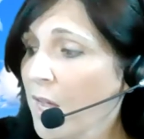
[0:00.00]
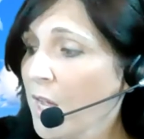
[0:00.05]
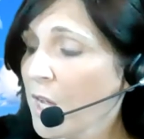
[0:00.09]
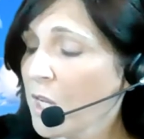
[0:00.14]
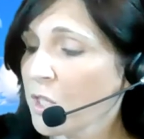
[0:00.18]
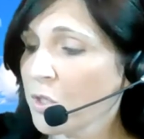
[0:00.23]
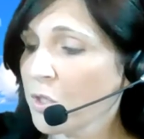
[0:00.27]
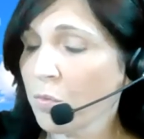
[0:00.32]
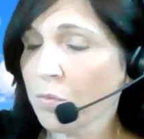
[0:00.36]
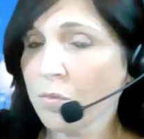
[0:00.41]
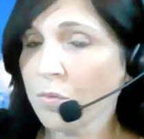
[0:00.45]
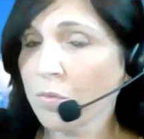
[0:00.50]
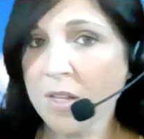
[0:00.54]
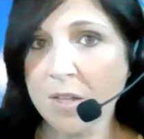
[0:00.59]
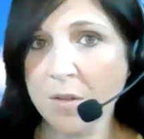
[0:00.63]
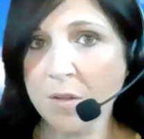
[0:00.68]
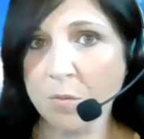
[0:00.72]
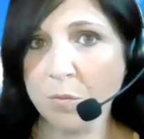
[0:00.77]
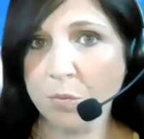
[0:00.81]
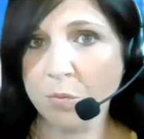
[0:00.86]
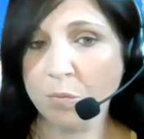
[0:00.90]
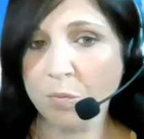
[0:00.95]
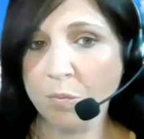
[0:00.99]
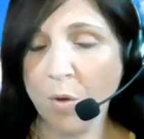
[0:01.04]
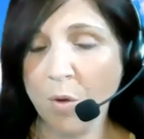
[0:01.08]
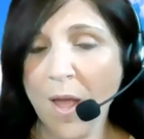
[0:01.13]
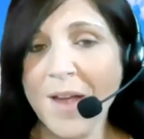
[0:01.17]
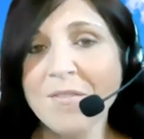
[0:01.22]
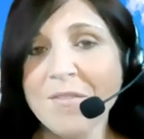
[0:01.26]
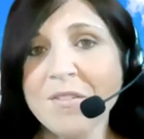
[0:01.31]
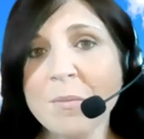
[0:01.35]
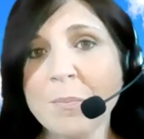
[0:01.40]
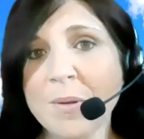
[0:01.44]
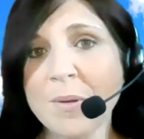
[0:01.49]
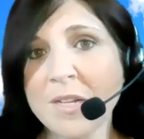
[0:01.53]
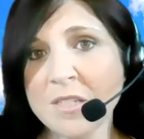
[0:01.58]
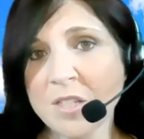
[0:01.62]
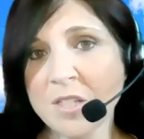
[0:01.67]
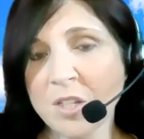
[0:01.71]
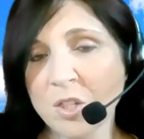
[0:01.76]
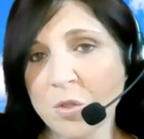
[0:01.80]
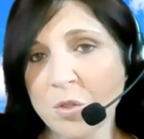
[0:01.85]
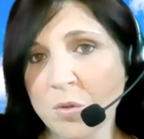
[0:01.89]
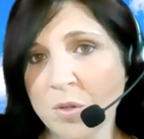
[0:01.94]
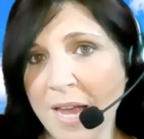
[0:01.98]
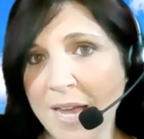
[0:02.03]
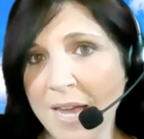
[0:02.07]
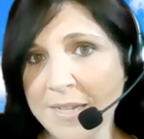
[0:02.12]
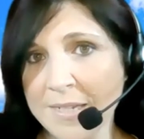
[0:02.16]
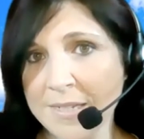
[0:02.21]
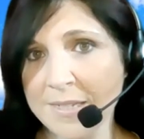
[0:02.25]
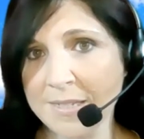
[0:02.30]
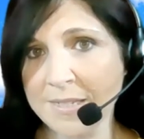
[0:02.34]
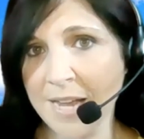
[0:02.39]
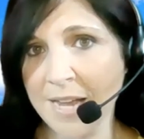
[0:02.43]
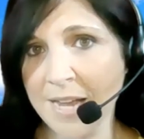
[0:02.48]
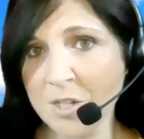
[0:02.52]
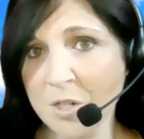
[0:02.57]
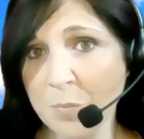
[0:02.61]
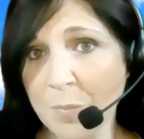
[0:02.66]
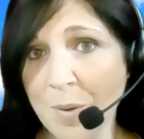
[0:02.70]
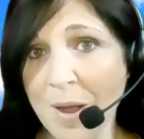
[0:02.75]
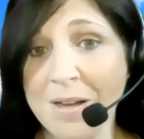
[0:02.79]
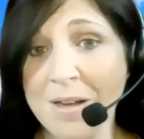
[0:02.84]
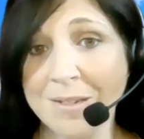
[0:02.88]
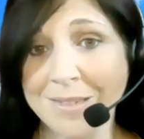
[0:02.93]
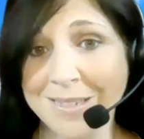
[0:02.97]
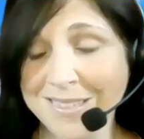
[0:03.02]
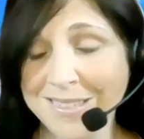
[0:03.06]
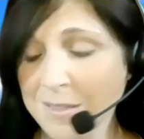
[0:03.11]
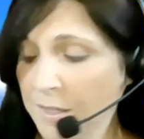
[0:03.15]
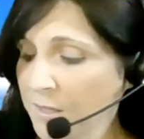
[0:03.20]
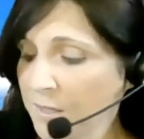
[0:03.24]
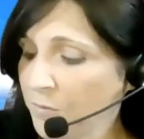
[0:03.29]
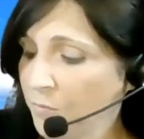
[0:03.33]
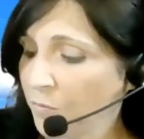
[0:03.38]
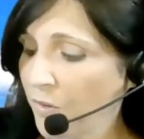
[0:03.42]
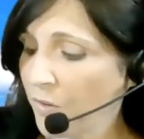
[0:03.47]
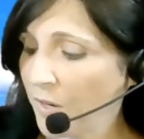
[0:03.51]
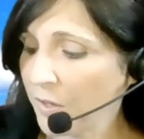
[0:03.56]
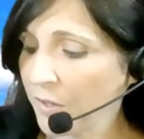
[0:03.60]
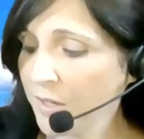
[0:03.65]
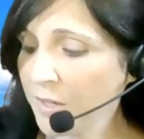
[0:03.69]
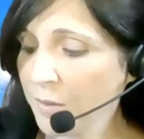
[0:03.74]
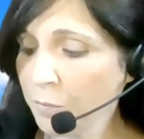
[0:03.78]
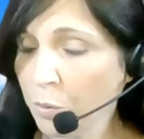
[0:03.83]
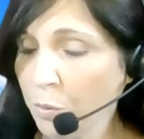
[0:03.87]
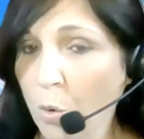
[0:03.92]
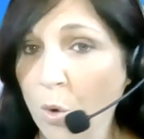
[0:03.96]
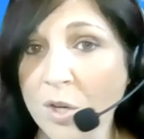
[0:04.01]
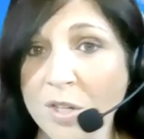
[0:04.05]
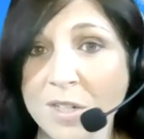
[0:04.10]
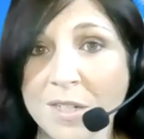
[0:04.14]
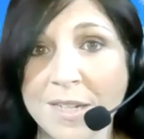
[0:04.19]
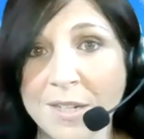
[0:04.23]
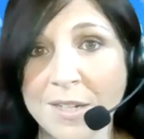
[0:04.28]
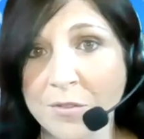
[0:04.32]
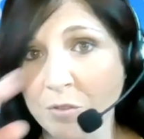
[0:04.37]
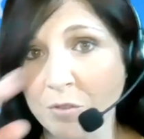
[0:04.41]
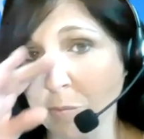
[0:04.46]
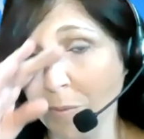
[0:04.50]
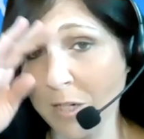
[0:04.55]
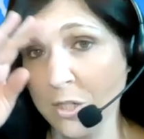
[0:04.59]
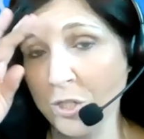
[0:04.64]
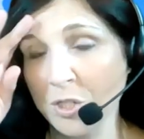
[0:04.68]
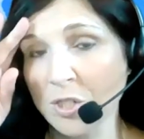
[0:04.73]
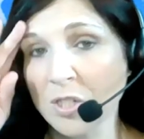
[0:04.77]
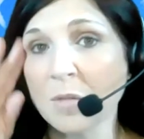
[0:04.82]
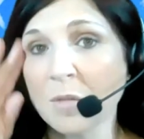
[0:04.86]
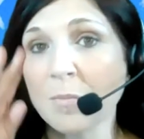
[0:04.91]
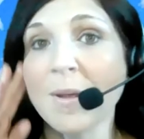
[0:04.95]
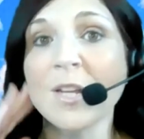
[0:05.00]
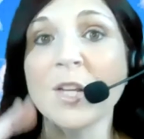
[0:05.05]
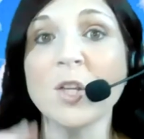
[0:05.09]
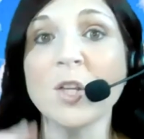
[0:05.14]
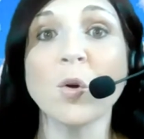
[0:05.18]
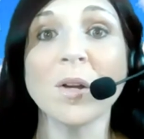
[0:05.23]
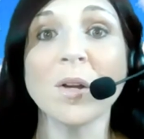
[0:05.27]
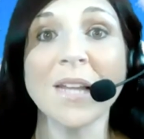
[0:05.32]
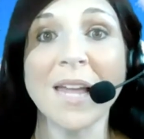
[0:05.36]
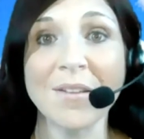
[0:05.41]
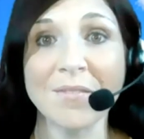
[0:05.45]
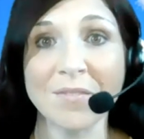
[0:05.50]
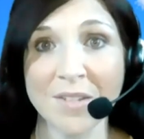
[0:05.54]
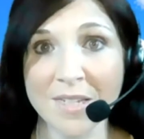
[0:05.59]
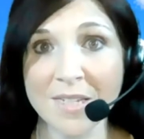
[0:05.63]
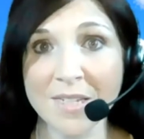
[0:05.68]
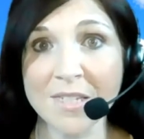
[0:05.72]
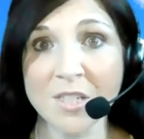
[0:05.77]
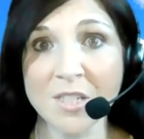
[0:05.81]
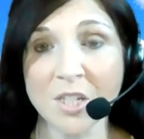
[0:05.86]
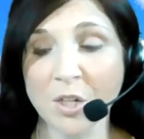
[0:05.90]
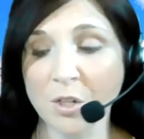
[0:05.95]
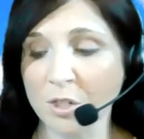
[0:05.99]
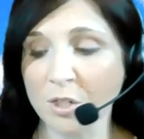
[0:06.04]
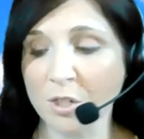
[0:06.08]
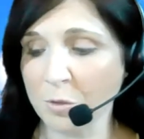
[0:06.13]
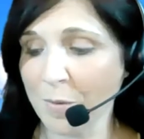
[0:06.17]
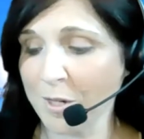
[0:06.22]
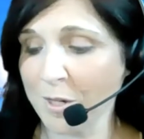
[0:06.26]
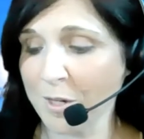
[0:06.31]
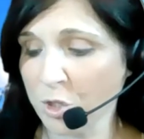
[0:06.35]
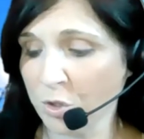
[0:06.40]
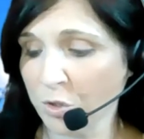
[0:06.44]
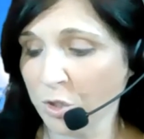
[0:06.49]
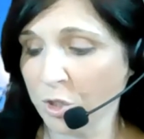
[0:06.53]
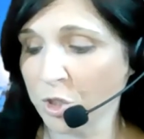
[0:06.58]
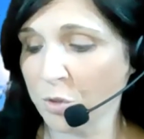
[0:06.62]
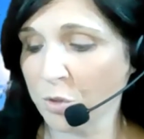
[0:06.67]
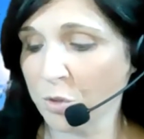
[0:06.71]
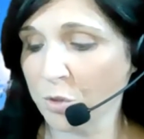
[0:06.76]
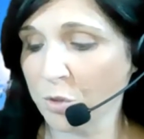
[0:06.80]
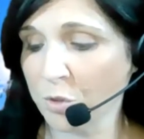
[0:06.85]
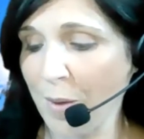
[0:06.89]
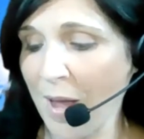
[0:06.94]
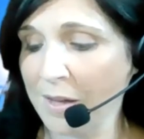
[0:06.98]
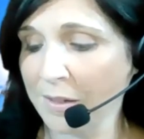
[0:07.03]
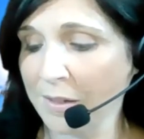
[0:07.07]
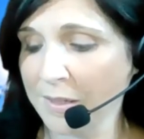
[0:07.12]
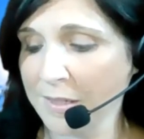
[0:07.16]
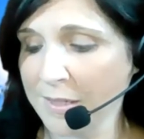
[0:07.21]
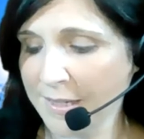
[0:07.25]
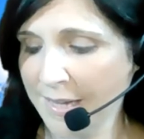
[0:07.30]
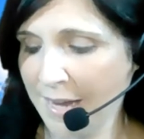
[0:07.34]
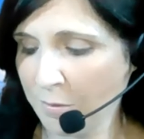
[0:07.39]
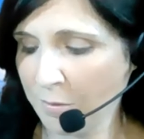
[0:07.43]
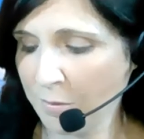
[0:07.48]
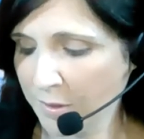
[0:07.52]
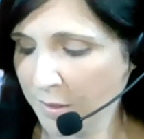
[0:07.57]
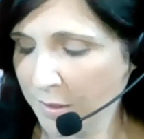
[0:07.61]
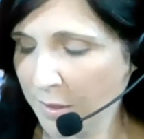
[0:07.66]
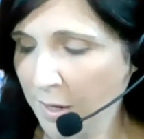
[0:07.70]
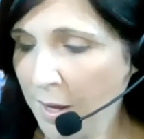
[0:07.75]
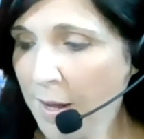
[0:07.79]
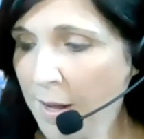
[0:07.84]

So every piece that you get inside your ballot, it's very important information to make your life easier and to make sure that your ballot is counted.